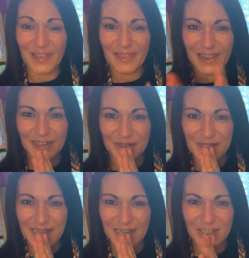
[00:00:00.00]
Thank you,
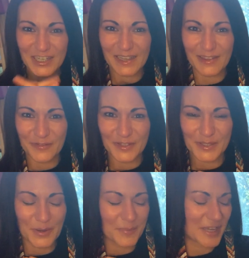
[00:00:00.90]
Saggy. I love you
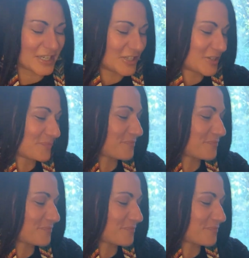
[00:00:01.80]
so much.